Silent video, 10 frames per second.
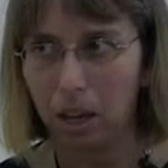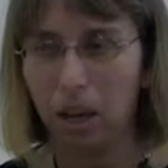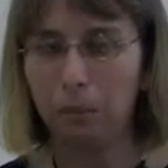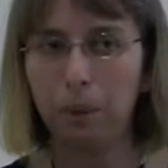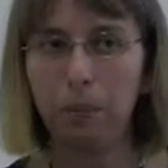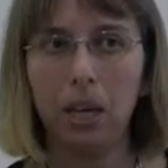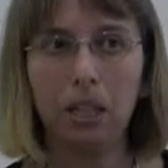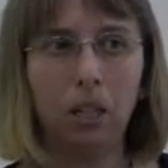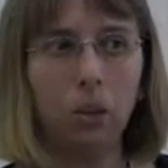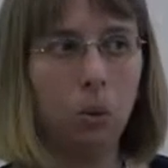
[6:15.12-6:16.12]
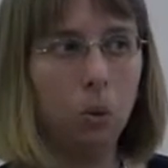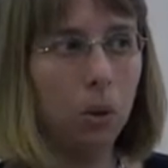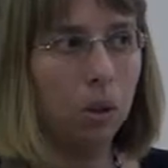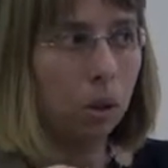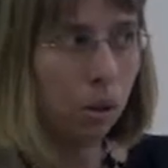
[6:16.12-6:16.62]
I may be asking you,
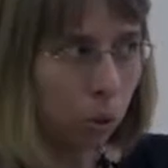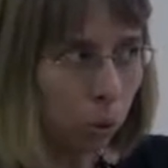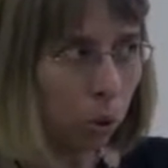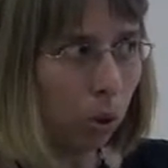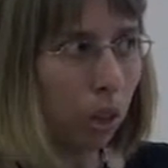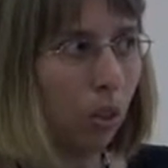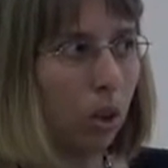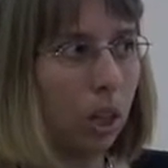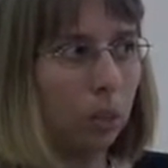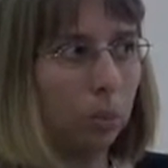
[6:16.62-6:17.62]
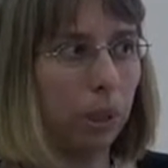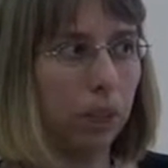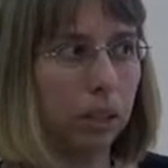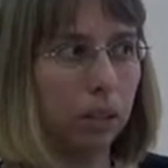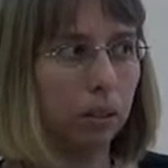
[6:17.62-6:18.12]
who do you think your customer
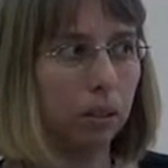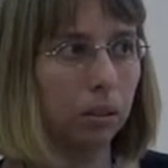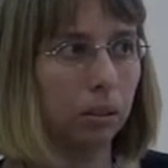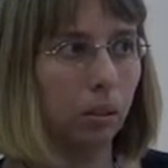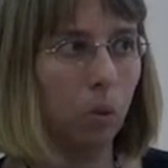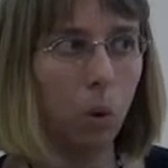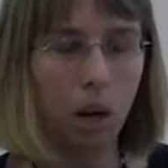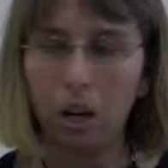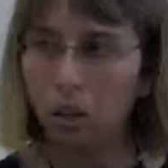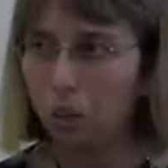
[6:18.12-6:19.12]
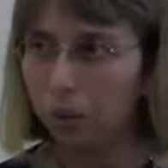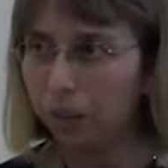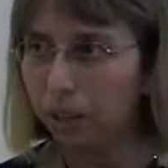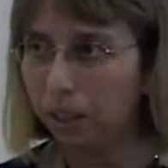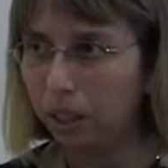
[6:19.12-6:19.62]
is? Where are you going to
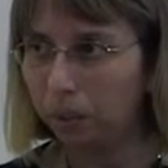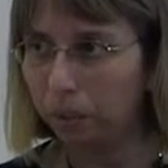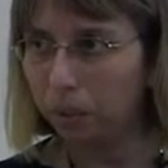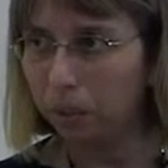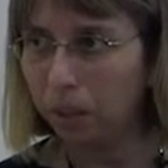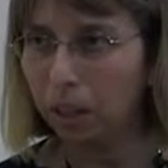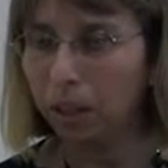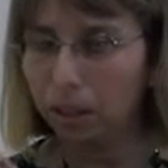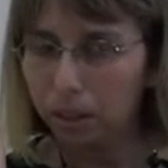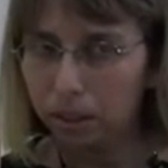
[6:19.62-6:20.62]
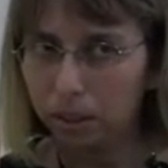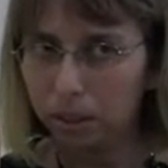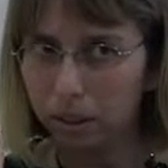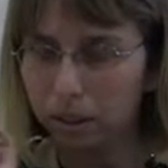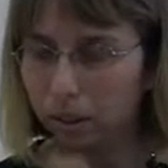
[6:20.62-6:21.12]
find him?
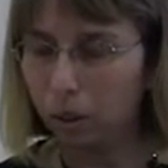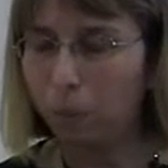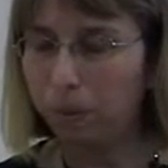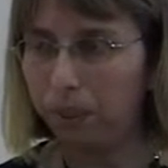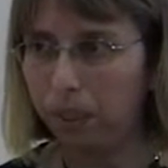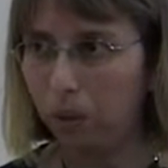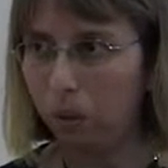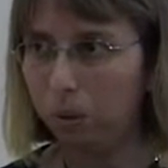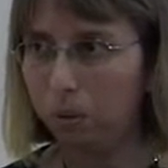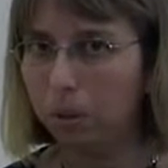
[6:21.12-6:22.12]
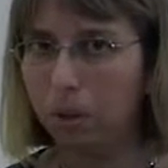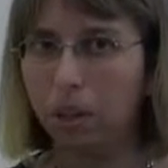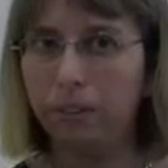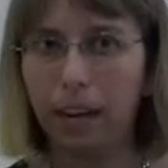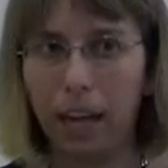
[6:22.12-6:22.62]
Stop the video,
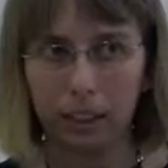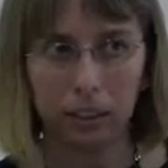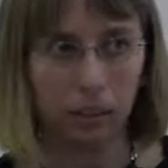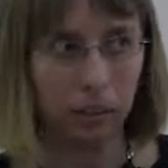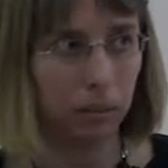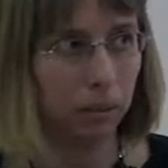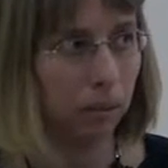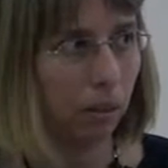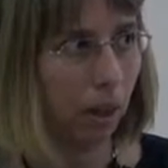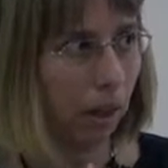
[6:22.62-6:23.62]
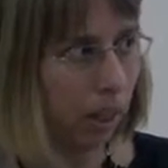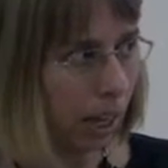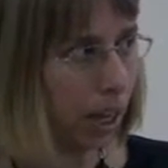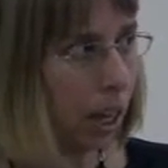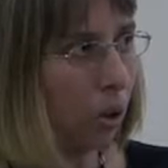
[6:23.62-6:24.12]
reflect,
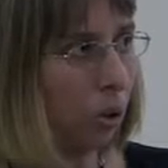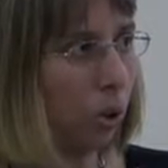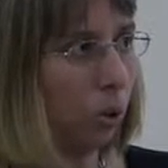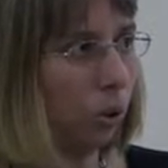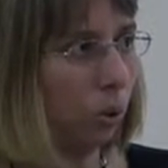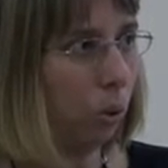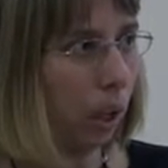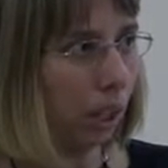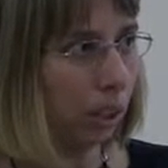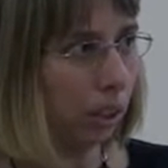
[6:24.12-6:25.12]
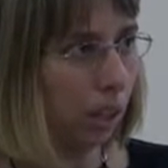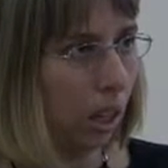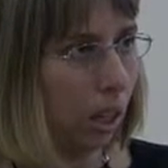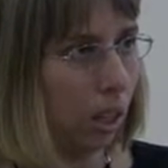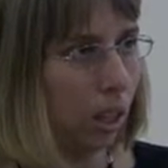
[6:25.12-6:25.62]
think how you're going to do things.
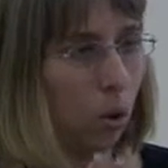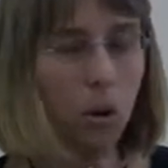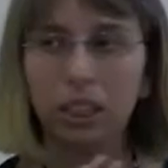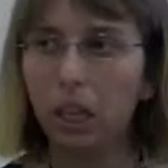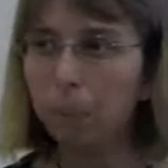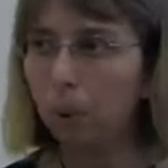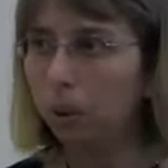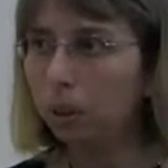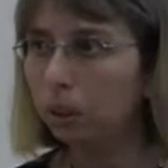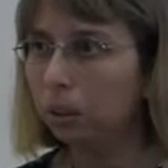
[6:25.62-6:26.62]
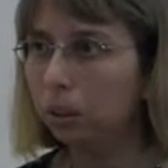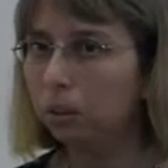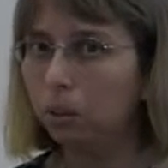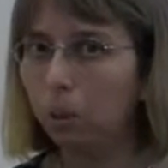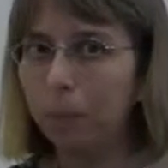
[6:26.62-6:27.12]
There are no examples.
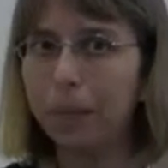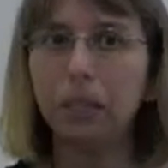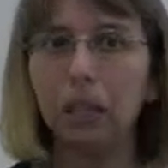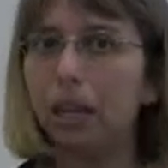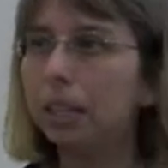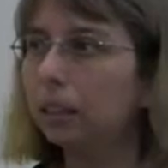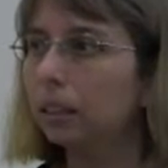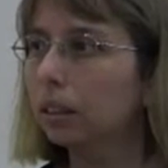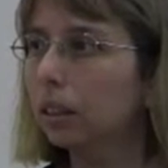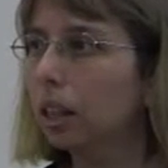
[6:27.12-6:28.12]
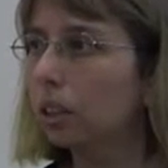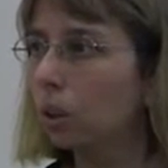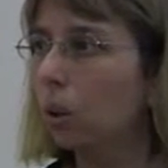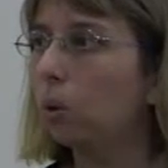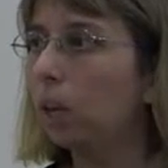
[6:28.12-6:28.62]
Your business is
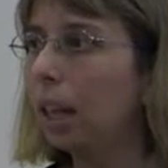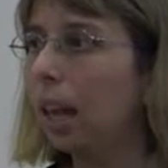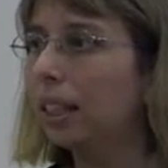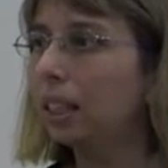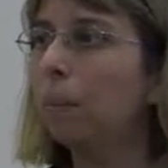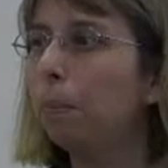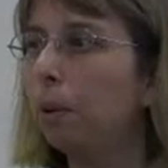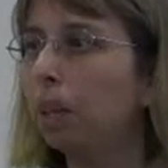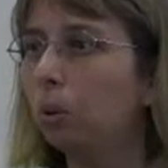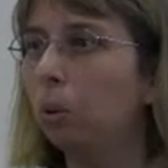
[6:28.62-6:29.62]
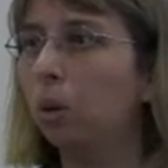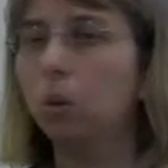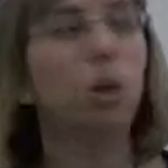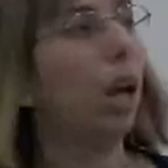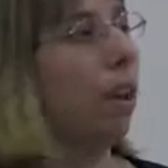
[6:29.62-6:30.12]
your only example that you are
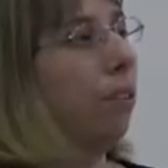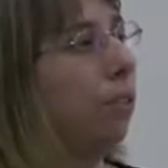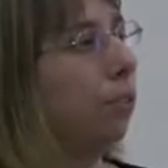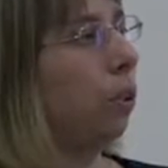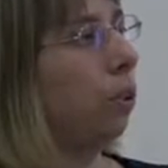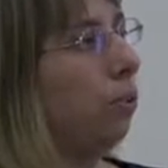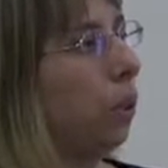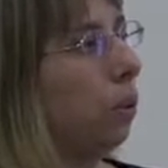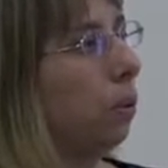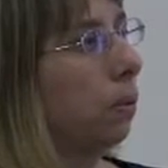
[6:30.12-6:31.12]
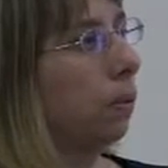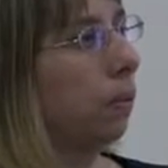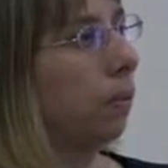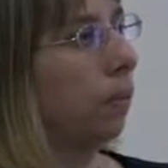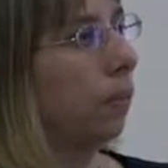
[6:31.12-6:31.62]
going to have in front of you.
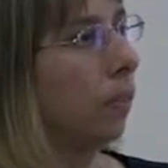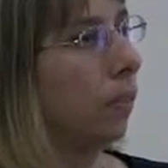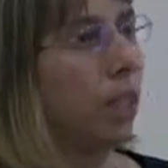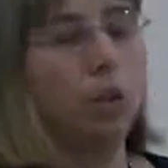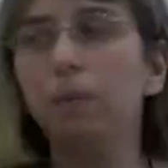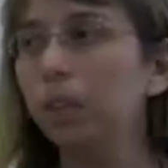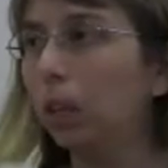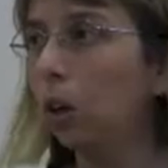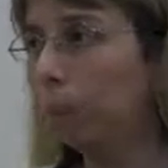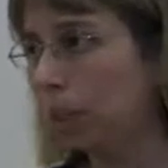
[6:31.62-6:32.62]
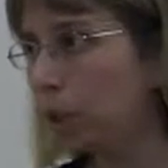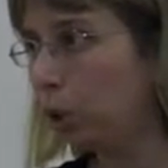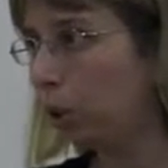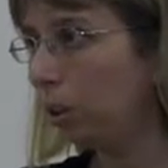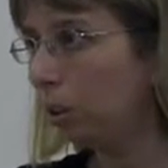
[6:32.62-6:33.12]
There's obviously
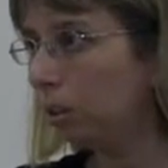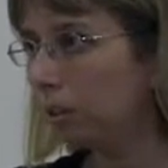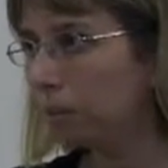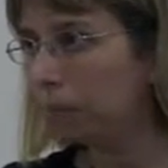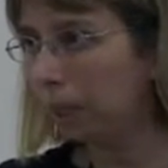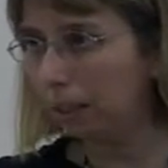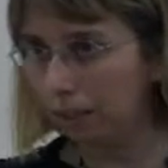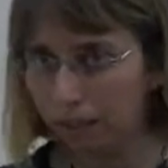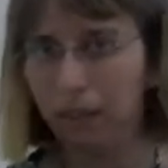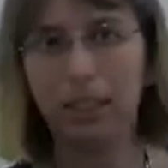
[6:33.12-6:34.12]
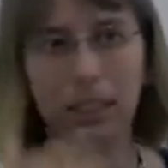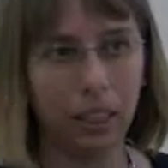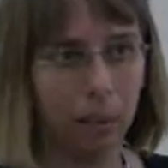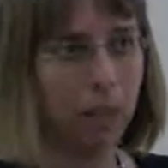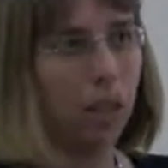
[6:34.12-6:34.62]
competition, but this is
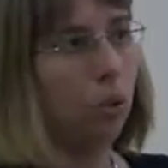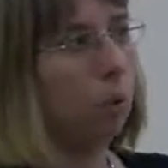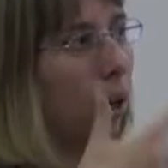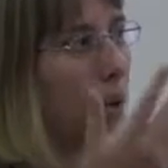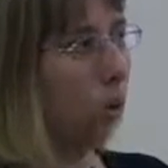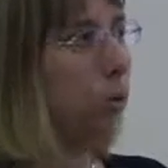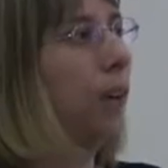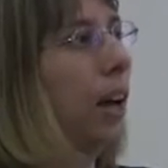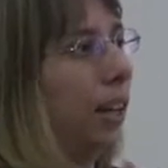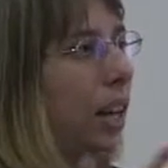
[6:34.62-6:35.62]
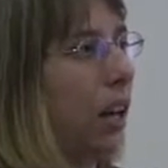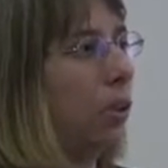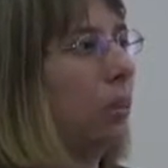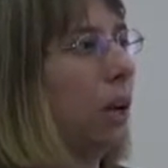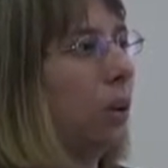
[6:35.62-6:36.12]
something you are going to find
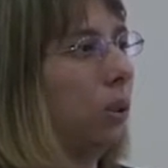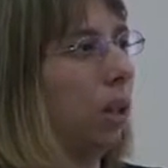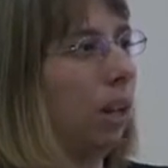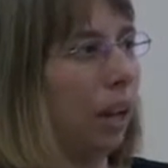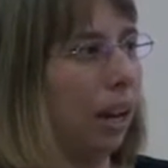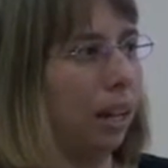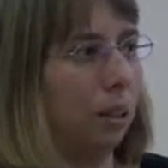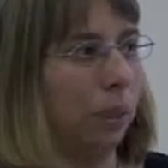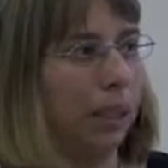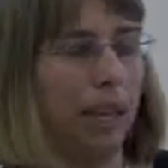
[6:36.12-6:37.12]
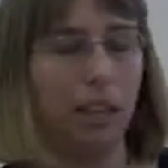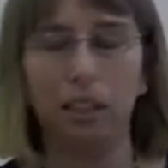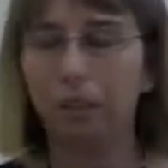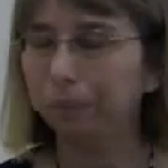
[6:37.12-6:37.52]
out about a little bit later.